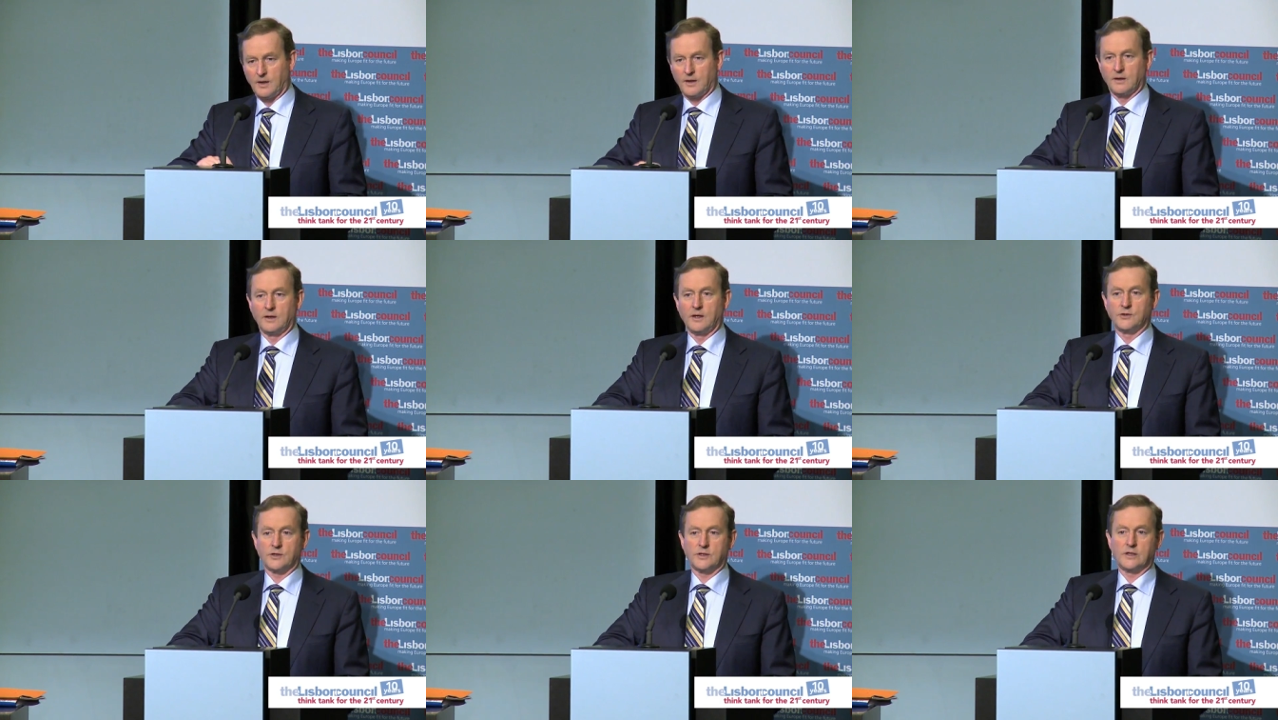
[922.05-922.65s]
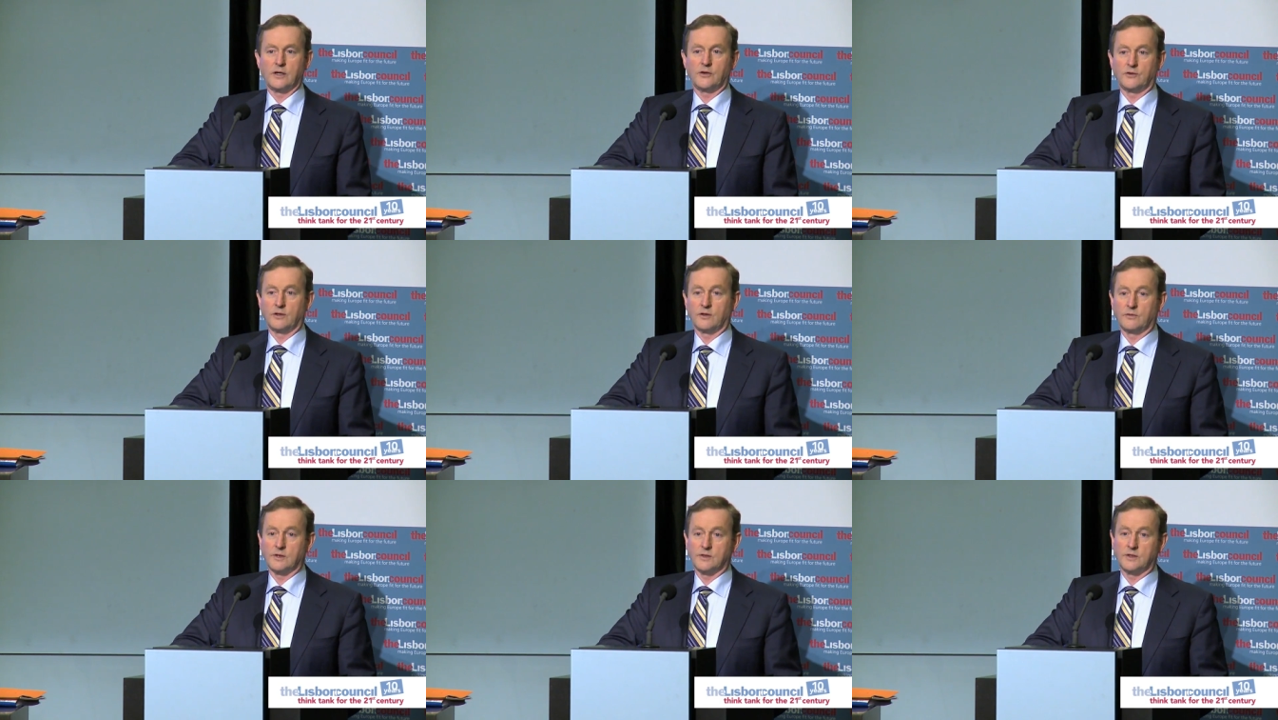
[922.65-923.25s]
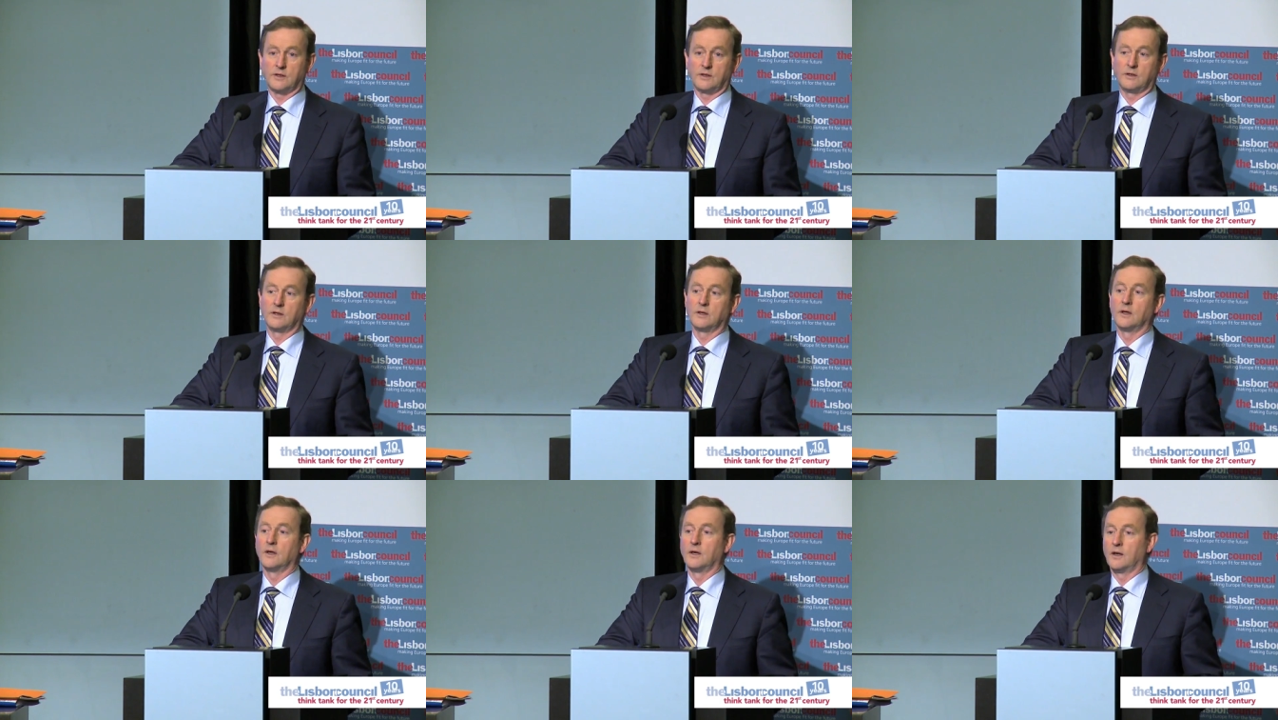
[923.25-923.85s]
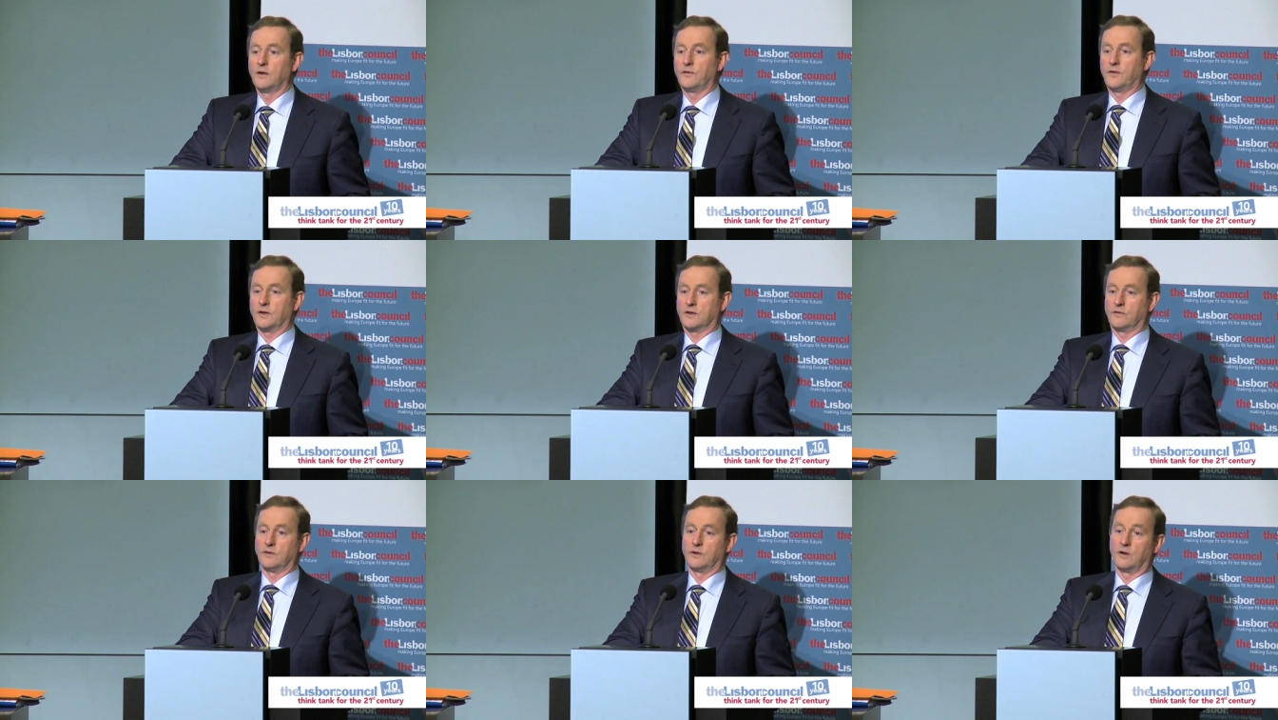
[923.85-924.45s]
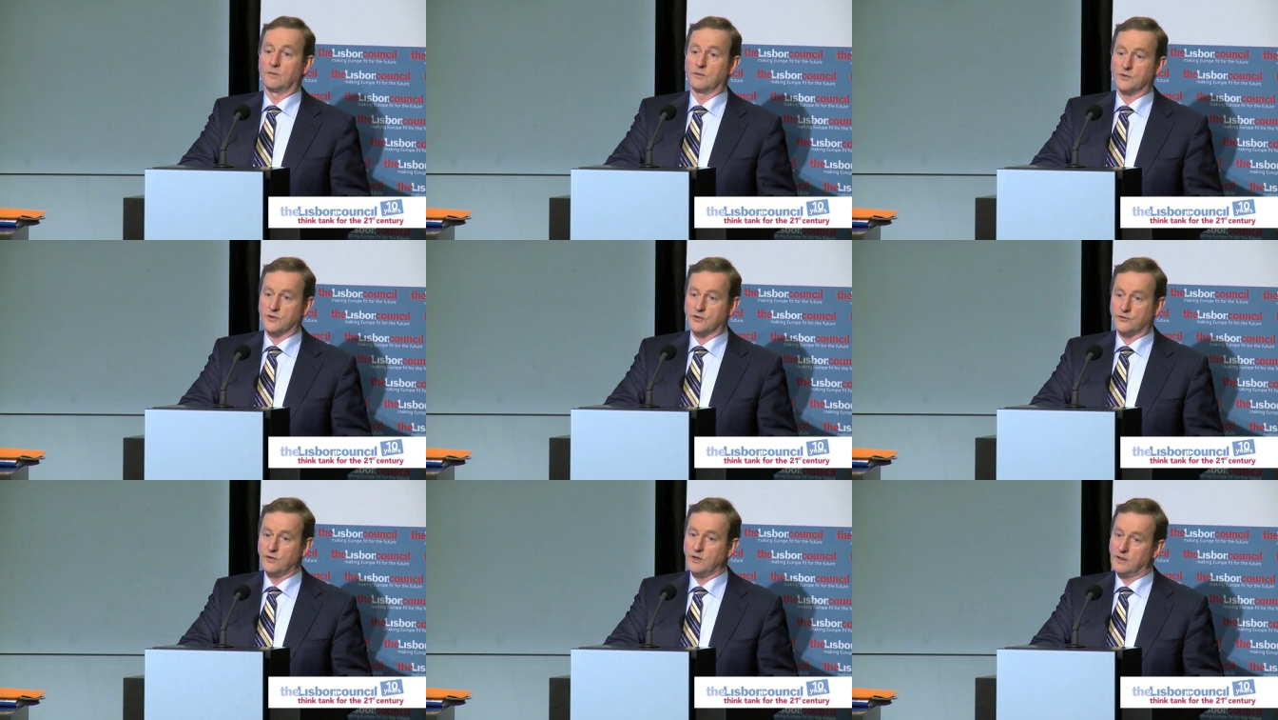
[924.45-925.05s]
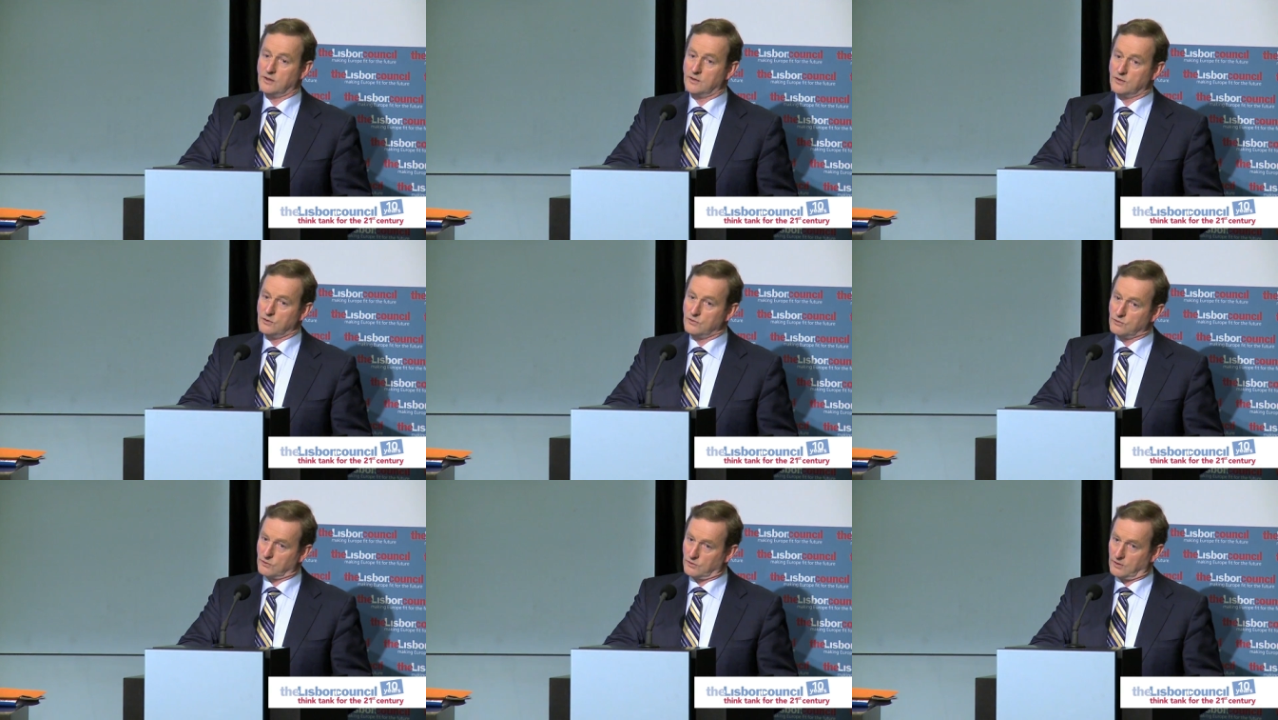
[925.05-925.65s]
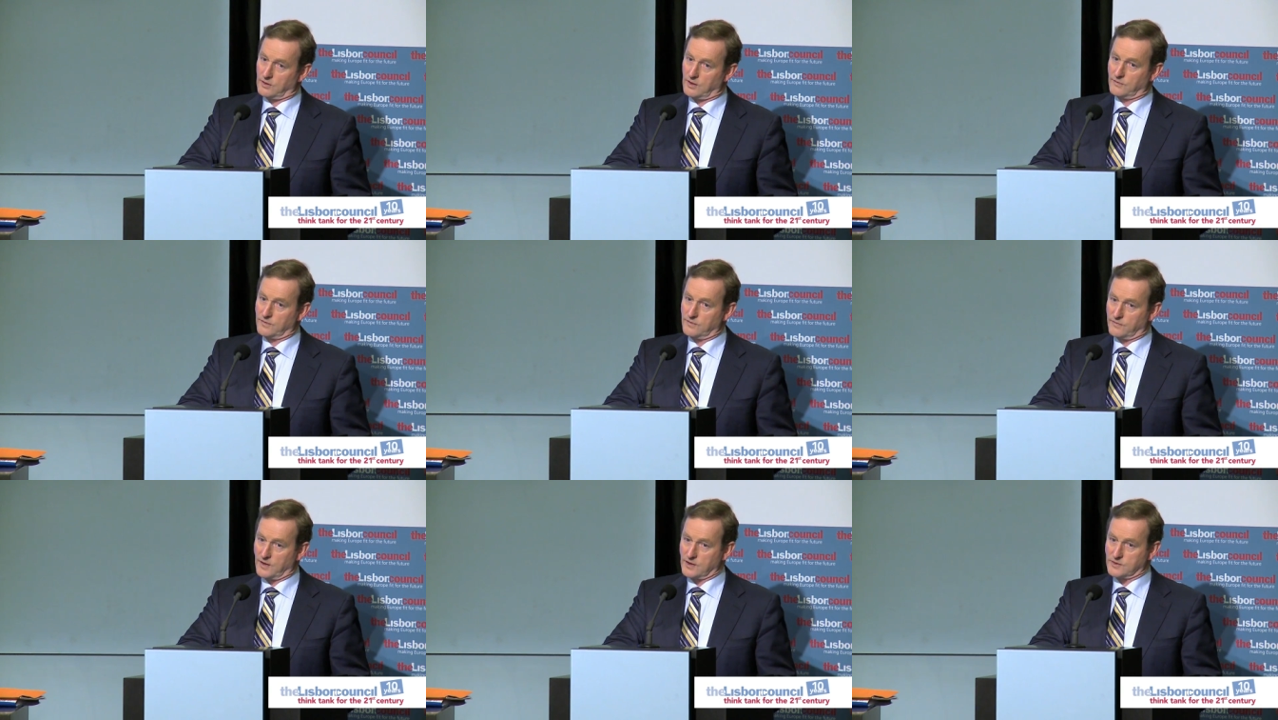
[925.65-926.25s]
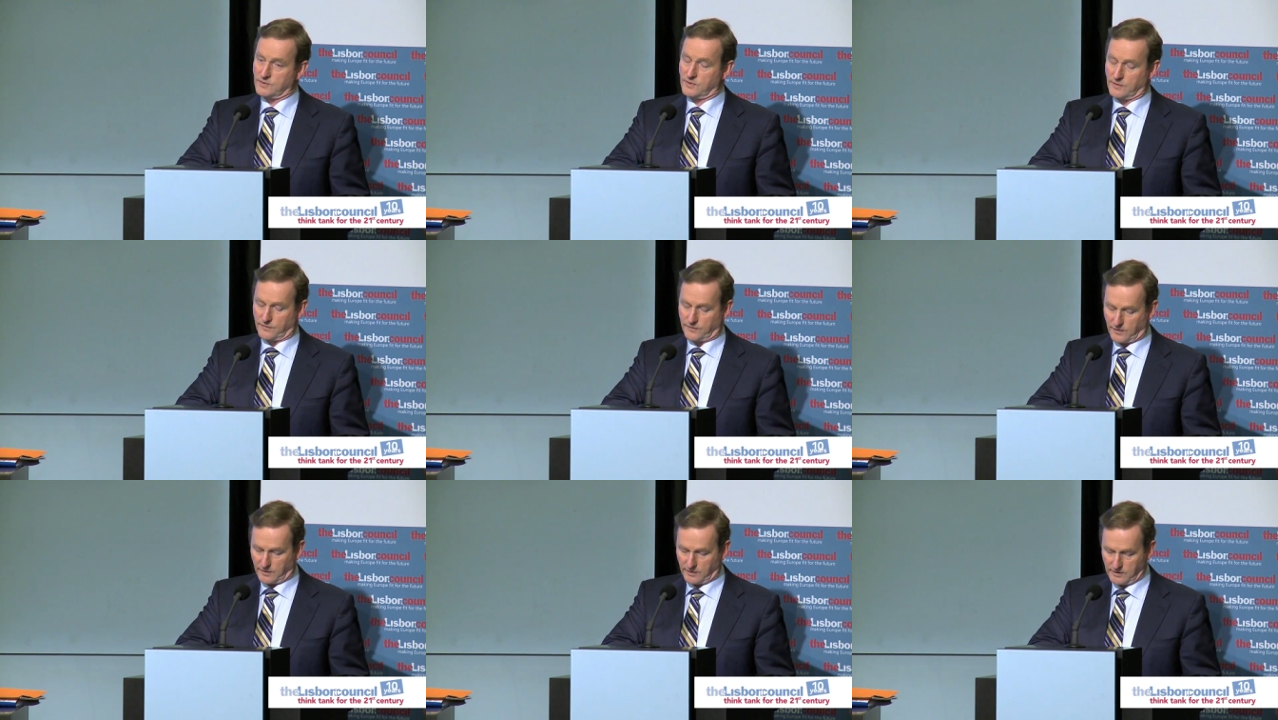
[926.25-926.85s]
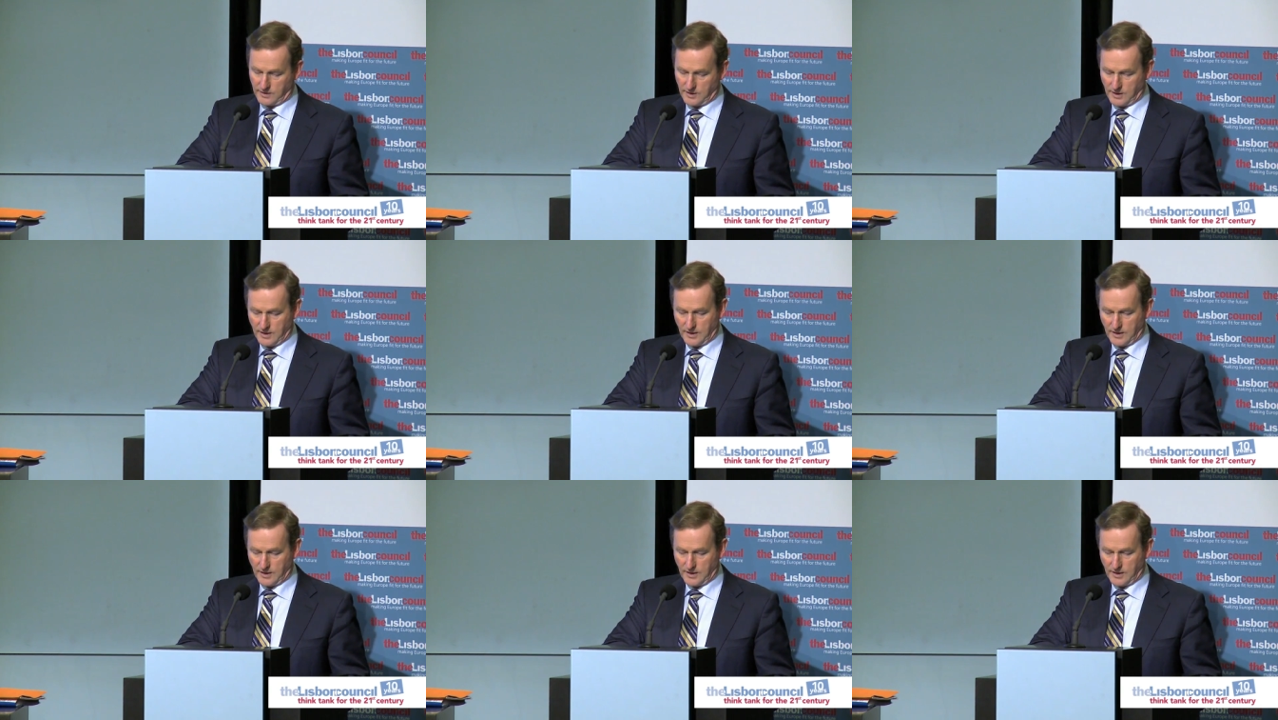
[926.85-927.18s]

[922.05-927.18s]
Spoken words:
and legislation that will see effectively almost €1 trillion of investment for